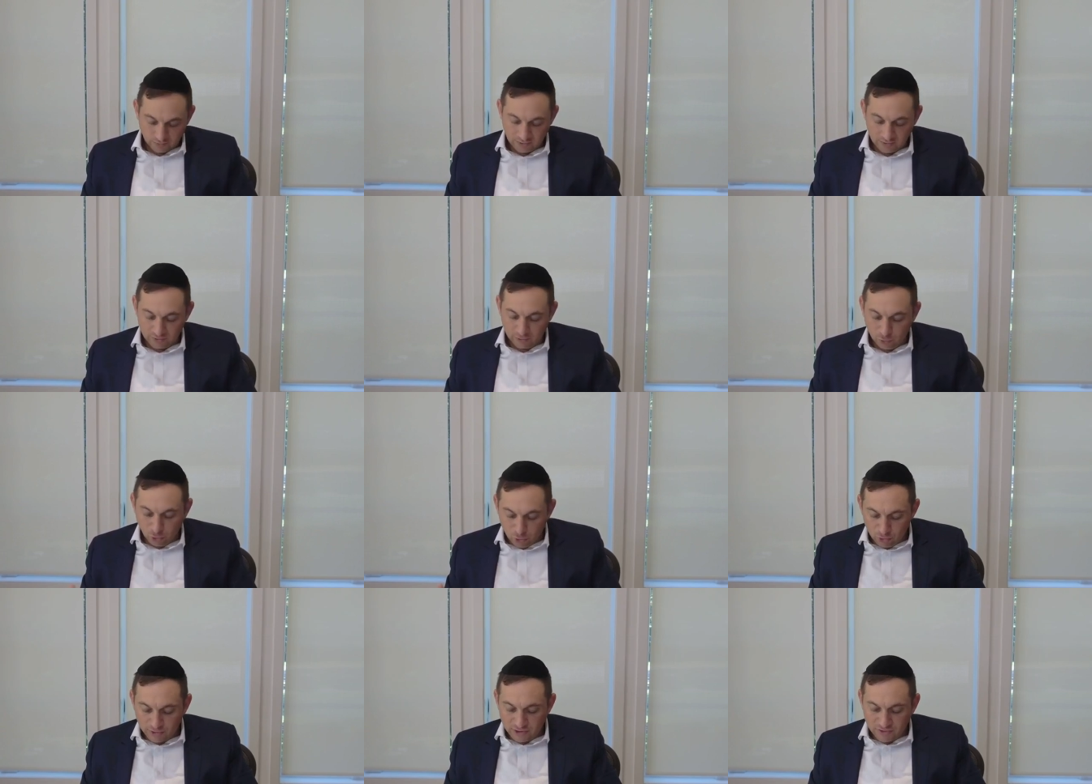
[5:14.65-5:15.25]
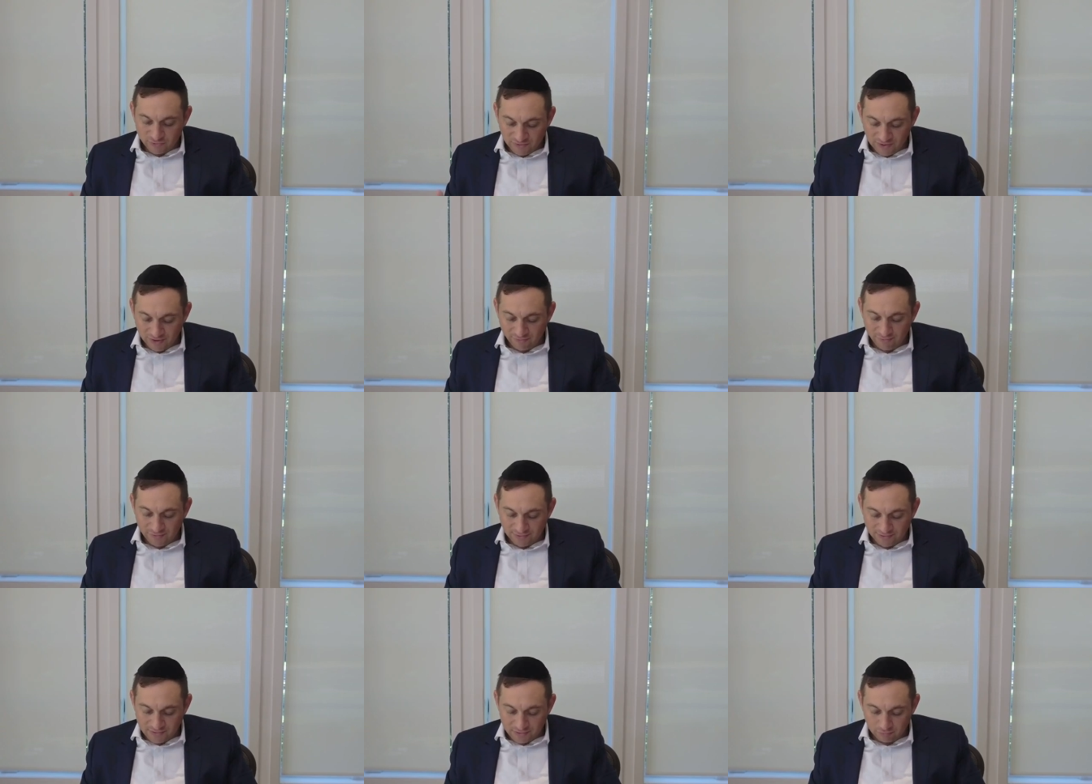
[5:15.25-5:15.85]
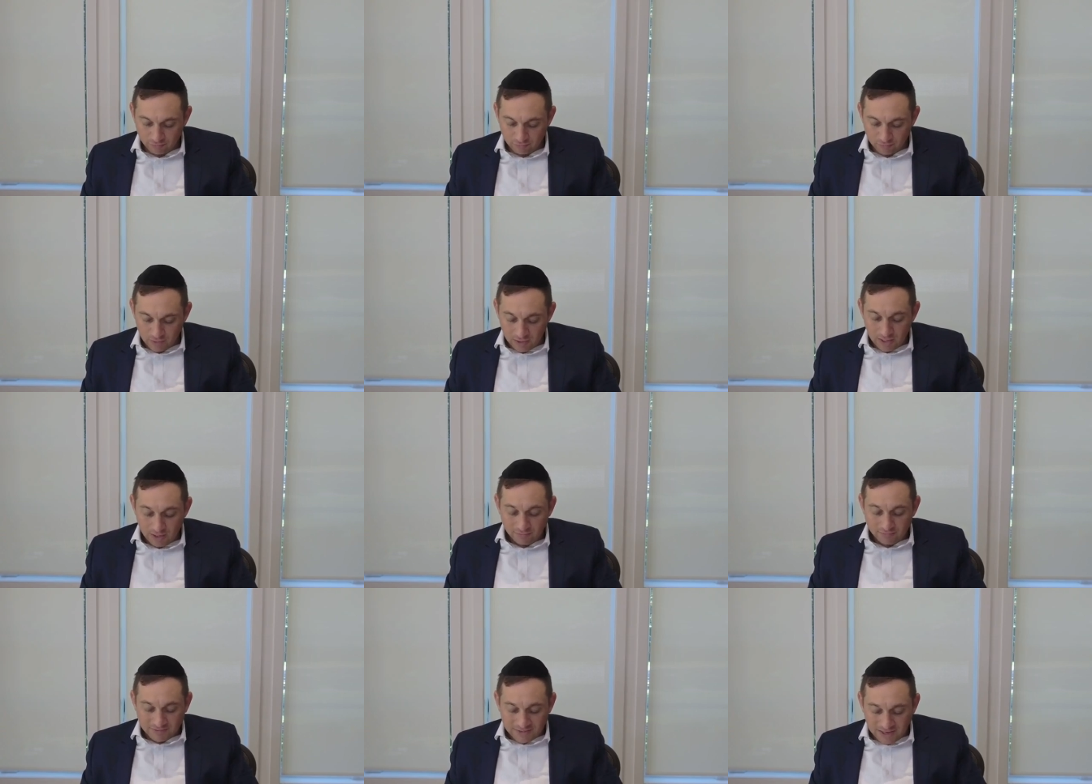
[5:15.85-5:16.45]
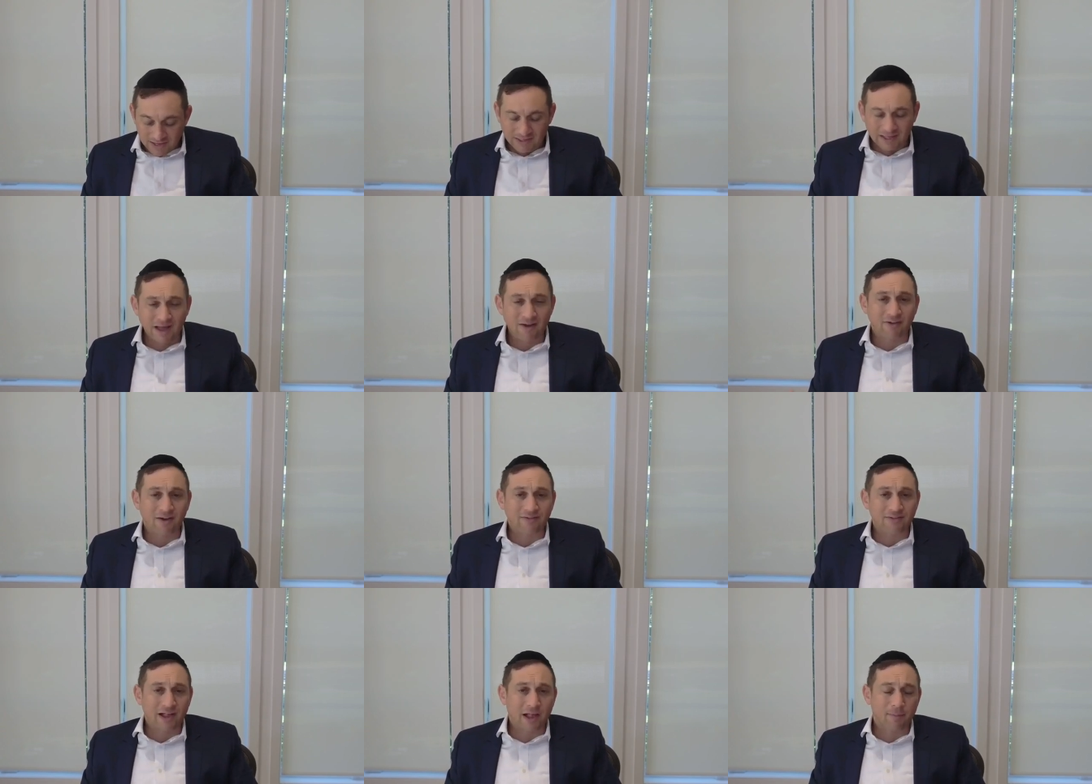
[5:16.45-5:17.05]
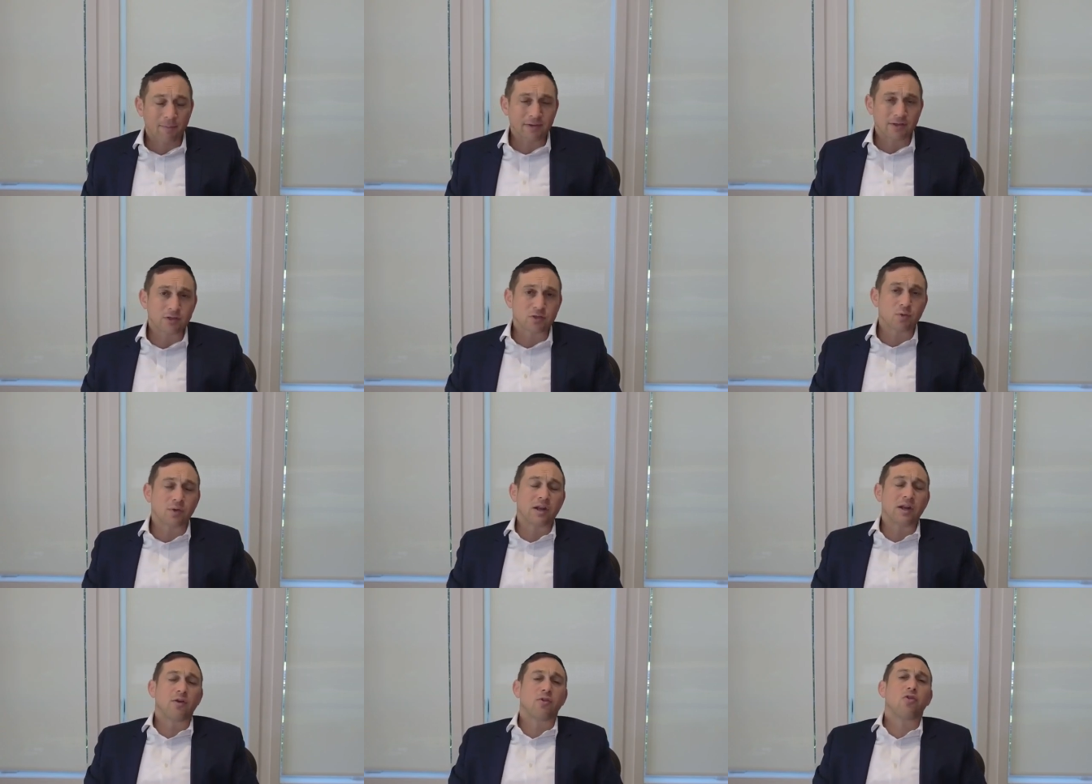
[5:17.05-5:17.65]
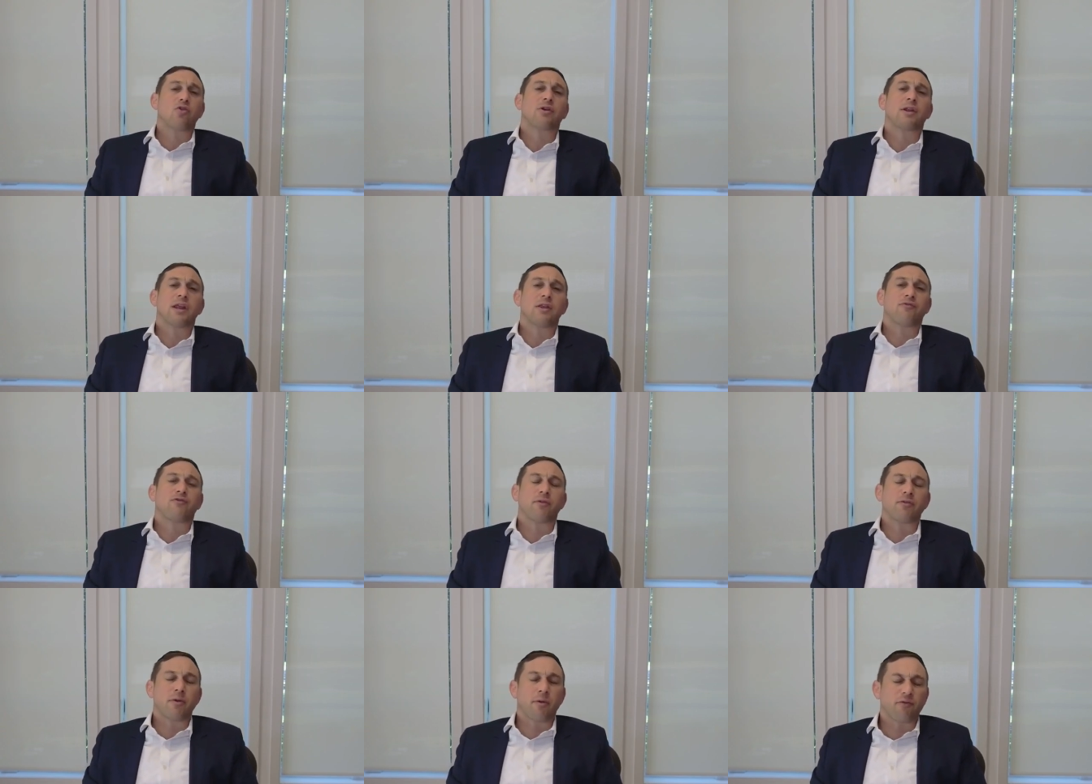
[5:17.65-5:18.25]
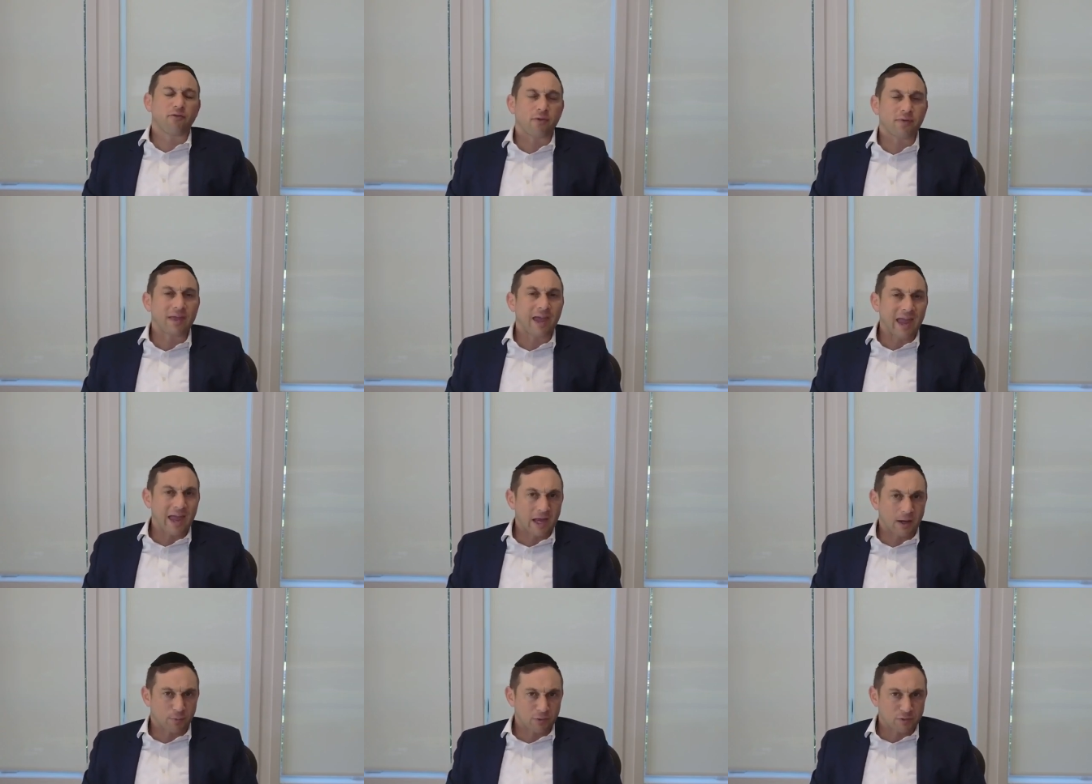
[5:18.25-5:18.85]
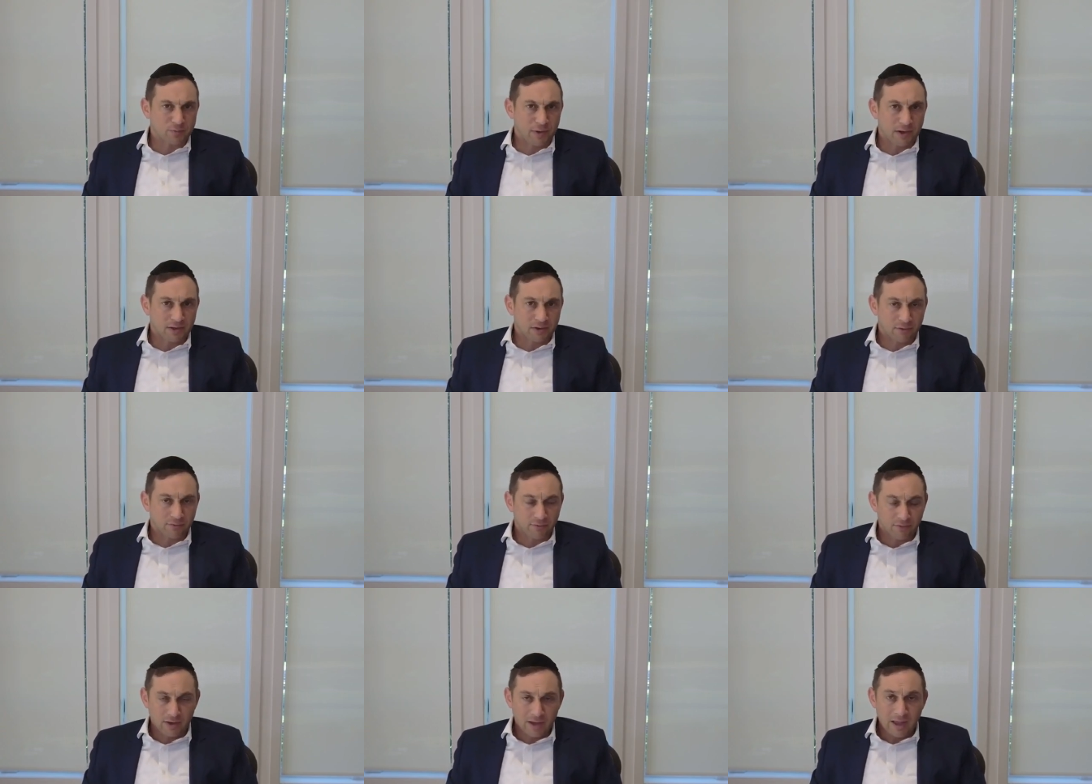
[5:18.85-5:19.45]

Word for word: And lug is vav beitin. Tzakam chadal beitin. So we're going to look at it from the, from the egg perspective.